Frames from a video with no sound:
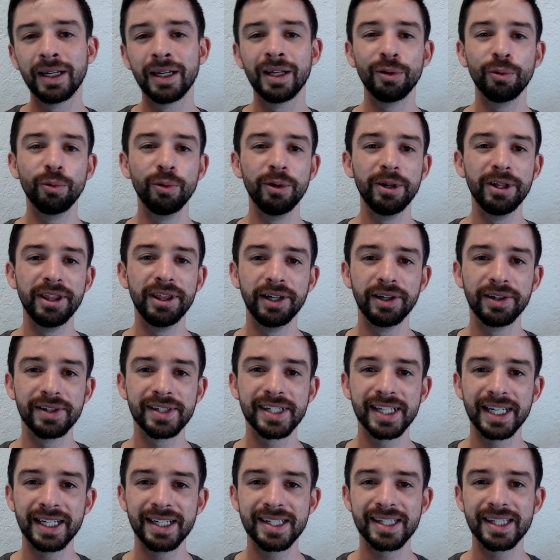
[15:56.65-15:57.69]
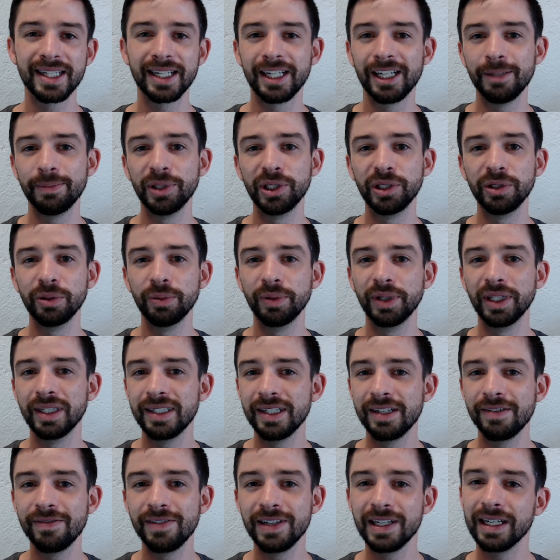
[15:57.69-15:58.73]
with their sites that I built with
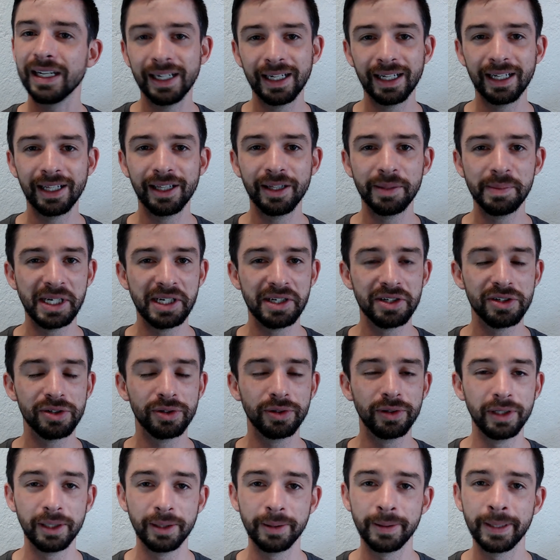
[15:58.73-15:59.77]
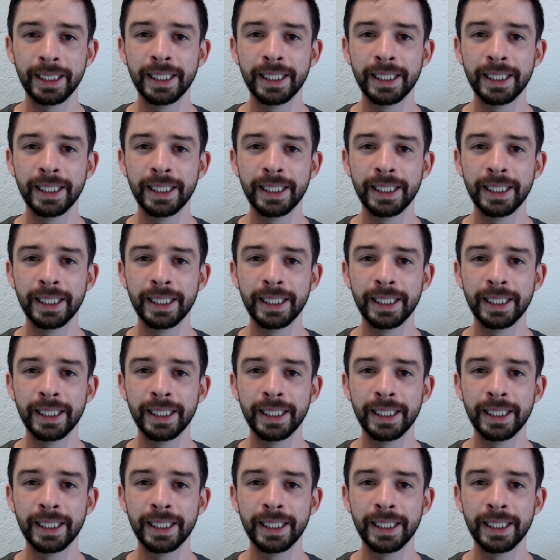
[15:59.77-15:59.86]
Divi and Elementor.